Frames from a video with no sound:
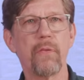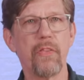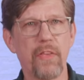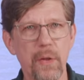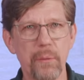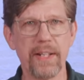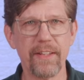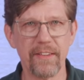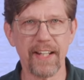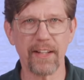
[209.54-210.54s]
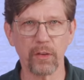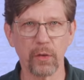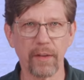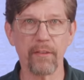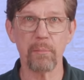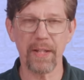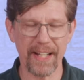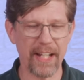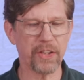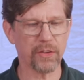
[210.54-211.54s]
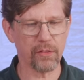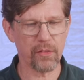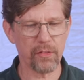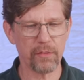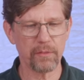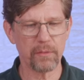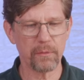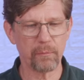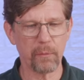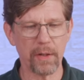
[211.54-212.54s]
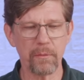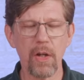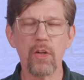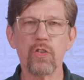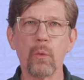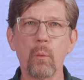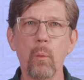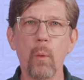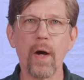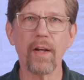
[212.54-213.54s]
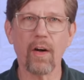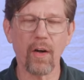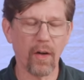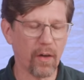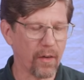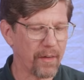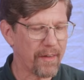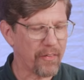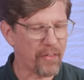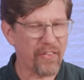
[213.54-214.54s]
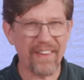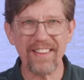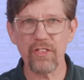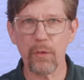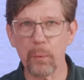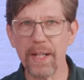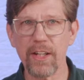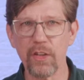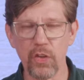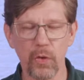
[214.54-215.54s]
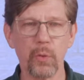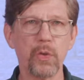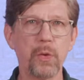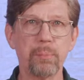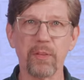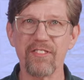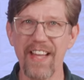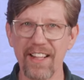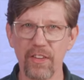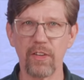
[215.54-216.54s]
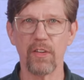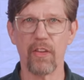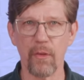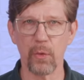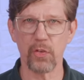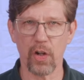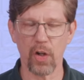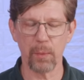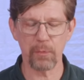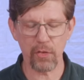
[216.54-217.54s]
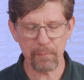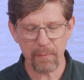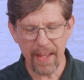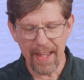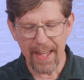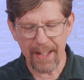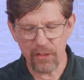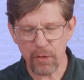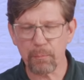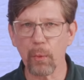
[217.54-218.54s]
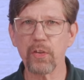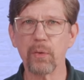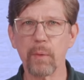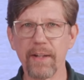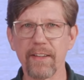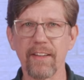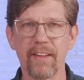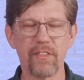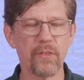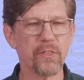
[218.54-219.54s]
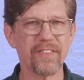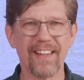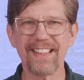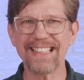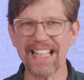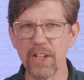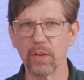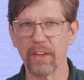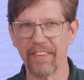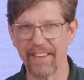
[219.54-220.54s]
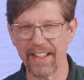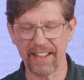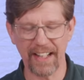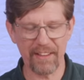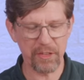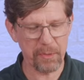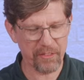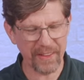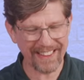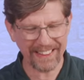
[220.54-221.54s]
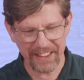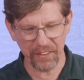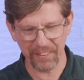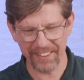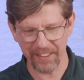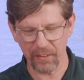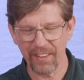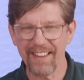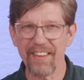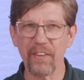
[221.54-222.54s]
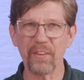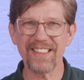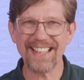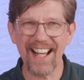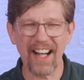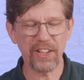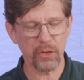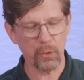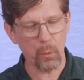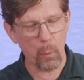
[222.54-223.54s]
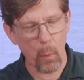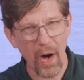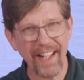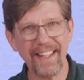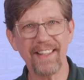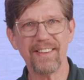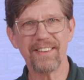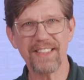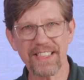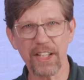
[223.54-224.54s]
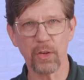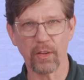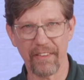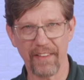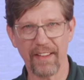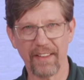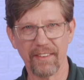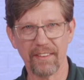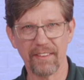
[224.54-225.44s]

then we need to take a look at the mitigations. Right? So what are the things that we can do to prevent those harms? And it's important to recognize there's not a single thing, and I have to be very clear here, there is not one single thing